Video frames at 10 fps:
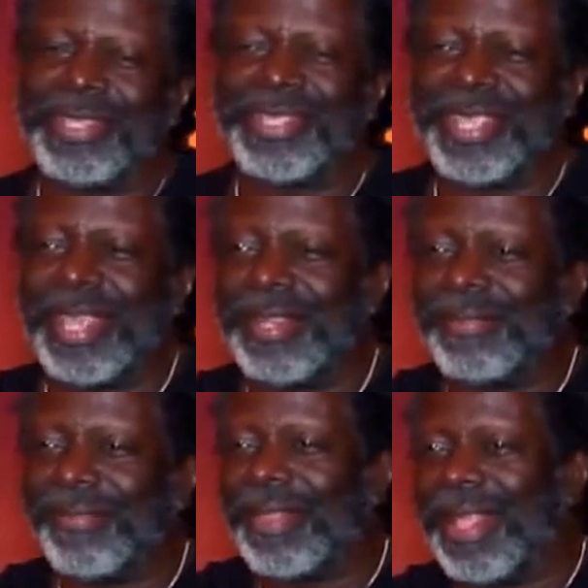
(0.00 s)
this is it.
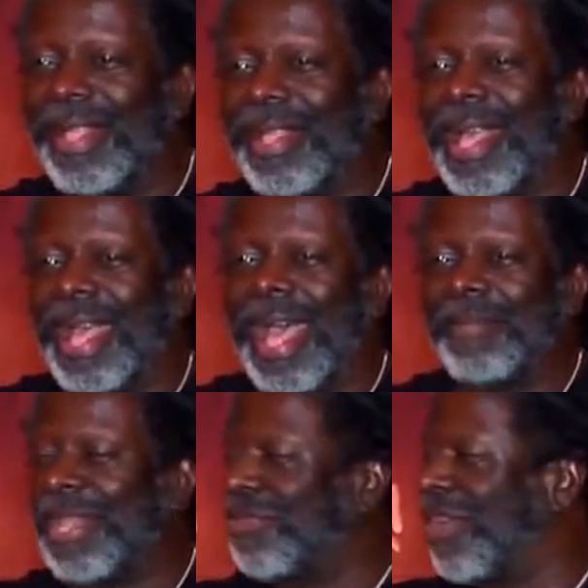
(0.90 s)

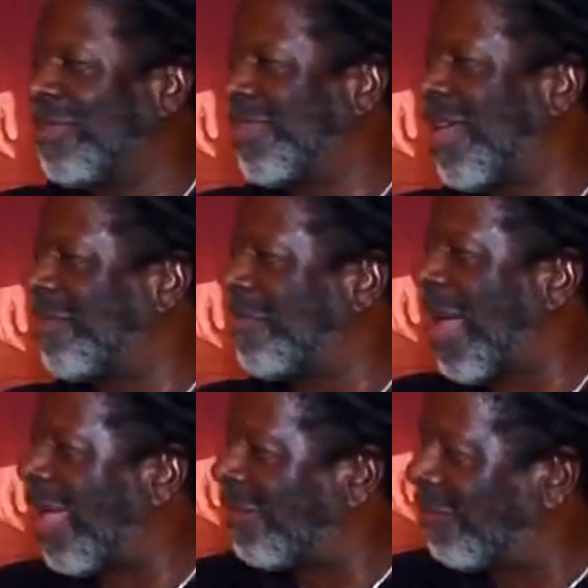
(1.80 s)
I'm getting ready to become a pile